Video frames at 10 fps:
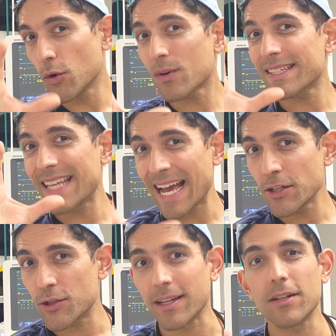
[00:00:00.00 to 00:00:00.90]
Your
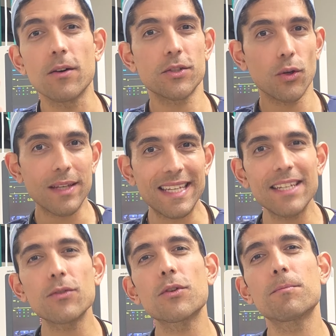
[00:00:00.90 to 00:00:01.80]
attention can also
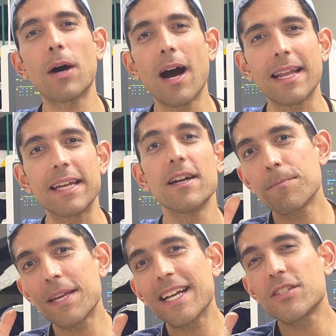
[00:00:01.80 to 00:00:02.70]
heal your body
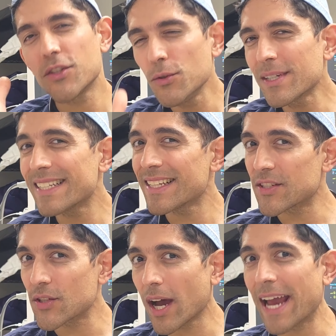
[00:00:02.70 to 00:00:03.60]
because you can
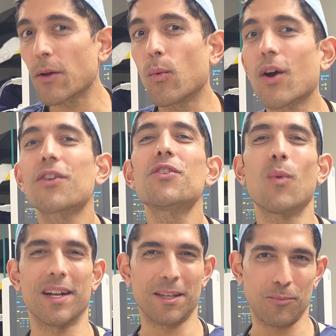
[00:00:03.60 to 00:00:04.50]
decide where you
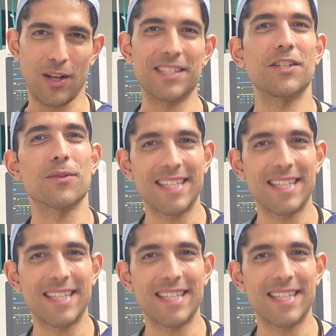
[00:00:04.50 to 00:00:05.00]
want to place your